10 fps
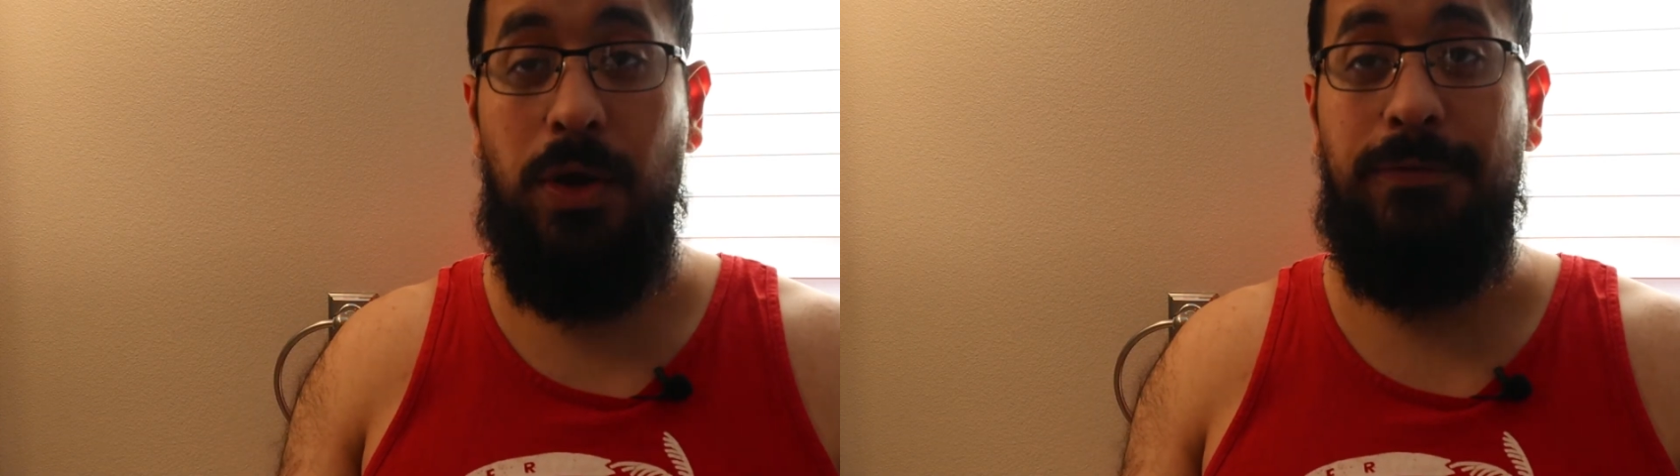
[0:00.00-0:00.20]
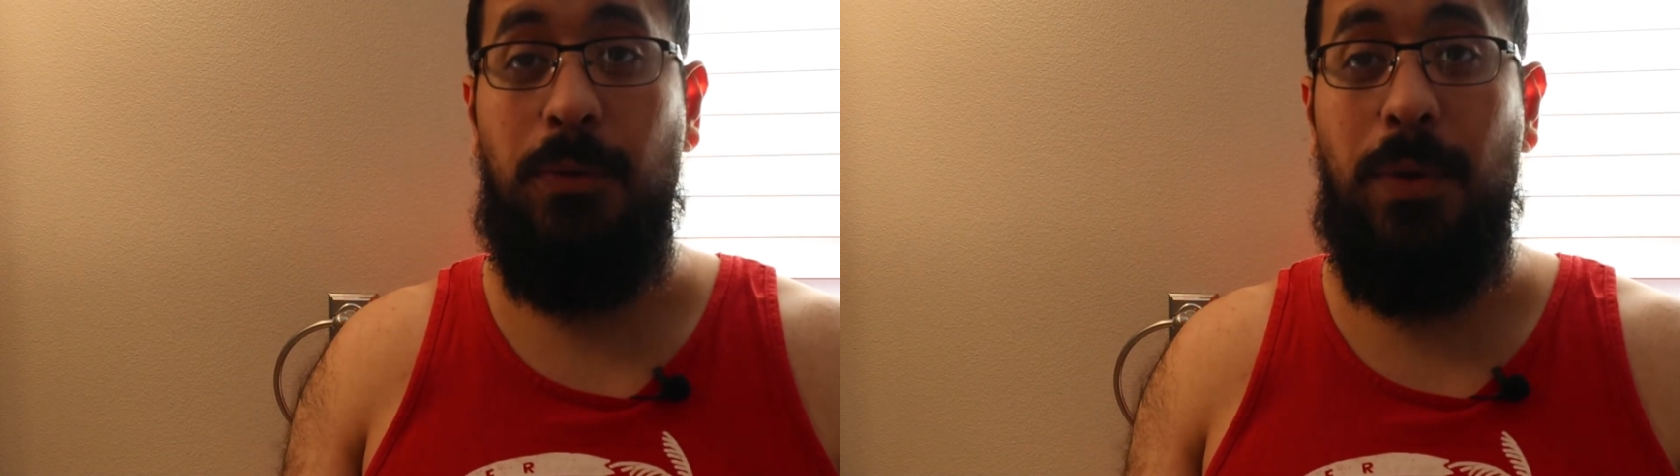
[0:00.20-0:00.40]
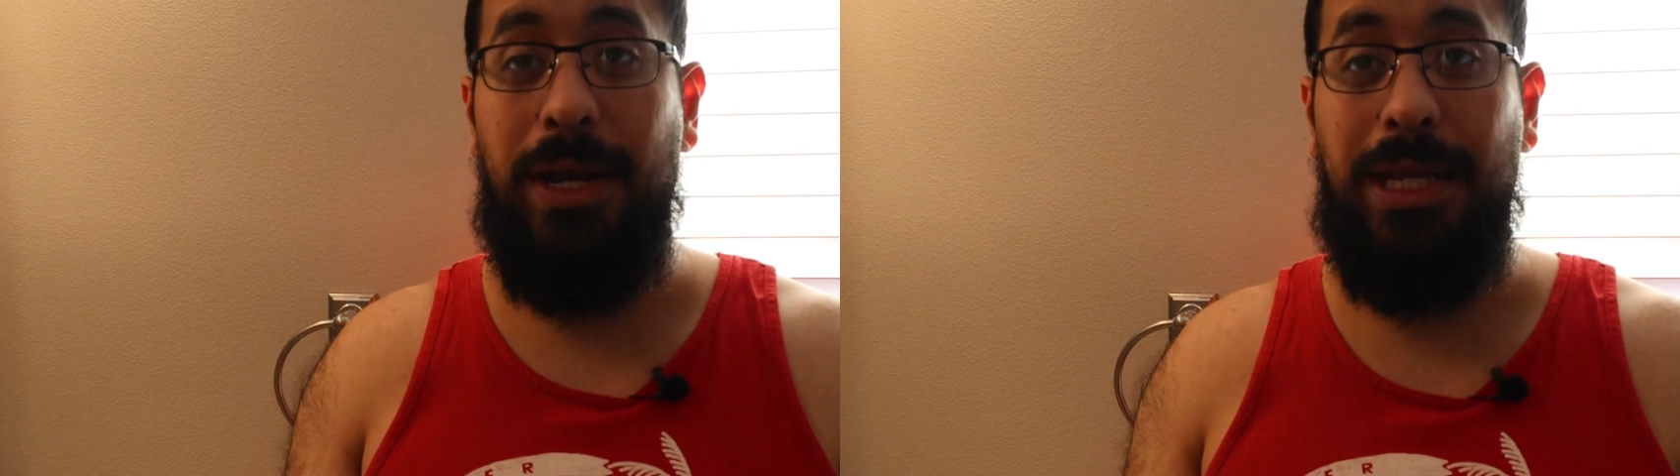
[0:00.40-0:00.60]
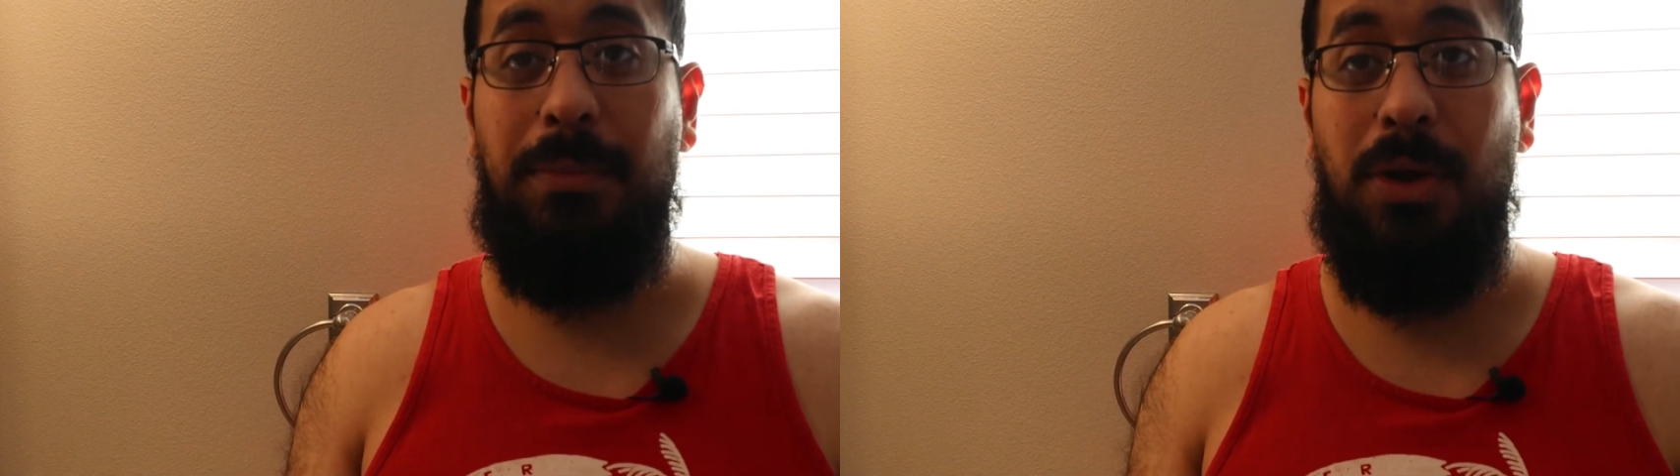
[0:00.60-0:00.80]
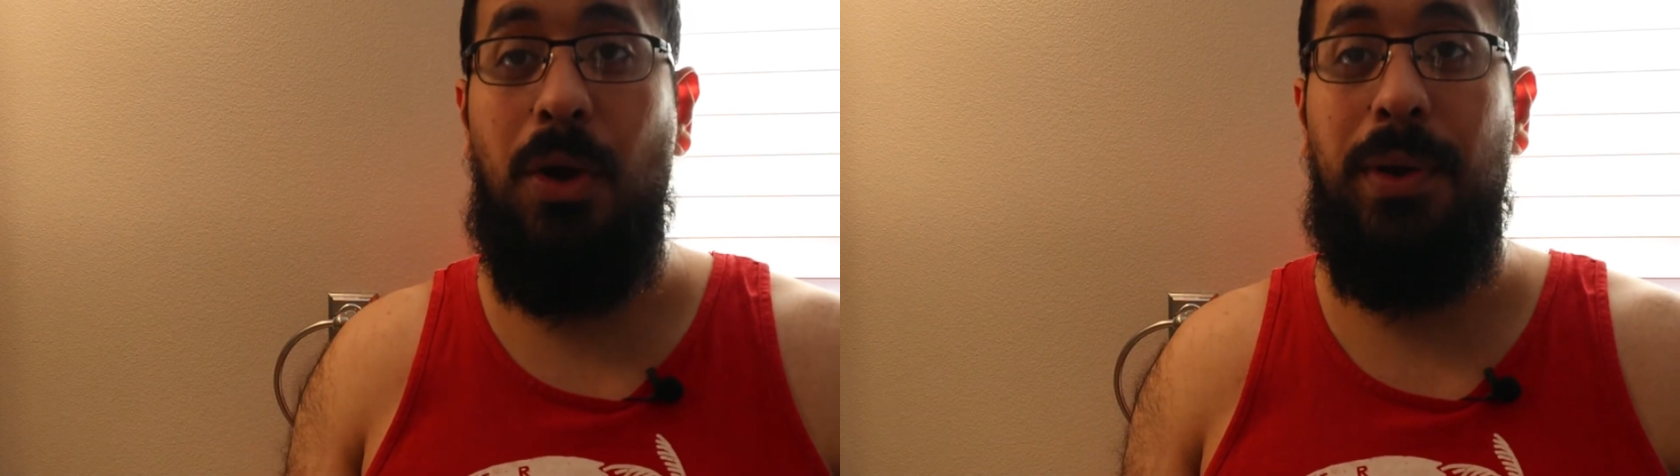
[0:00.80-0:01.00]
if you want to
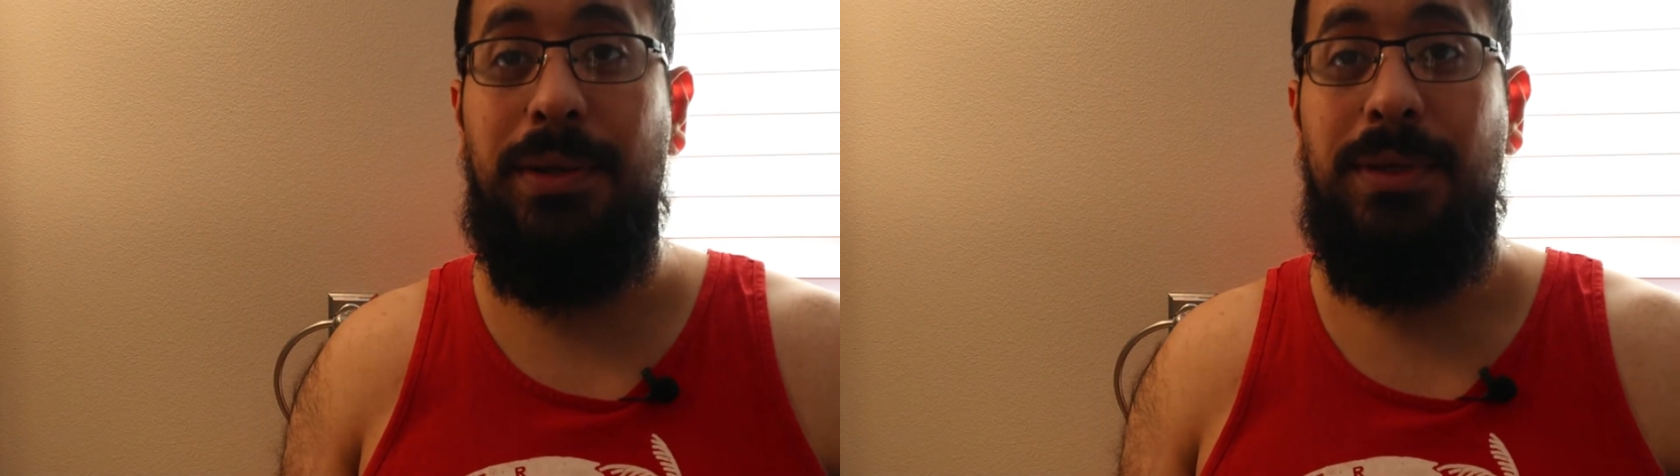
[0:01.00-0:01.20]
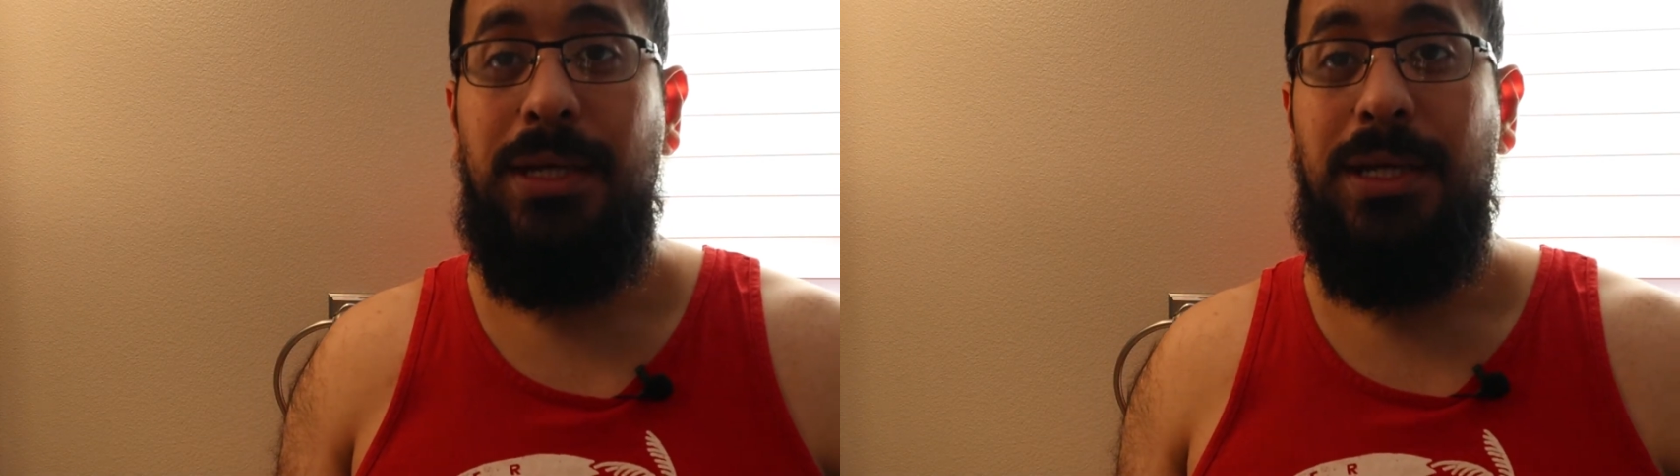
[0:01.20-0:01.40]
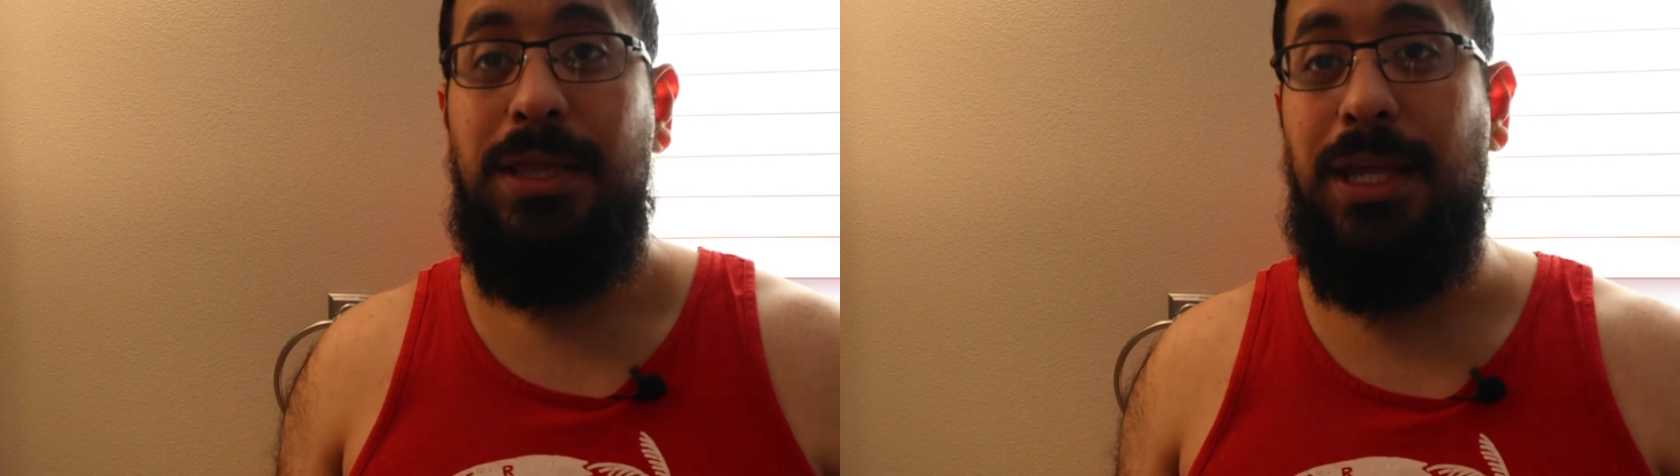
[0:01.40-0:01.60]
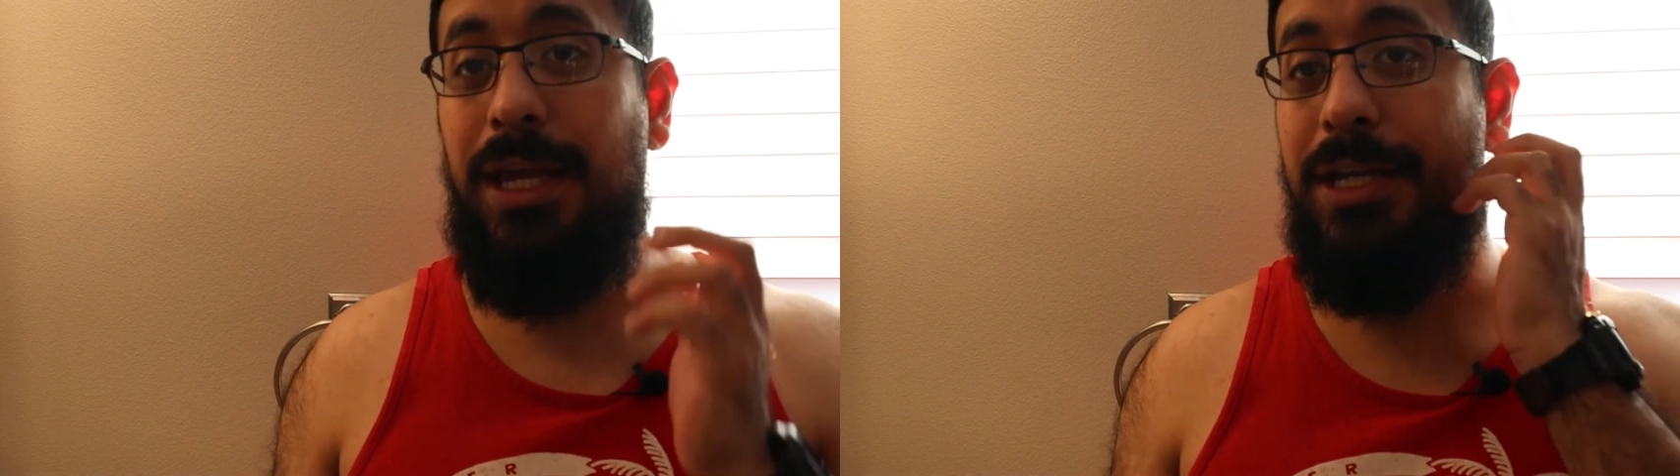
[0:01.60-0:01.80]
keep going. The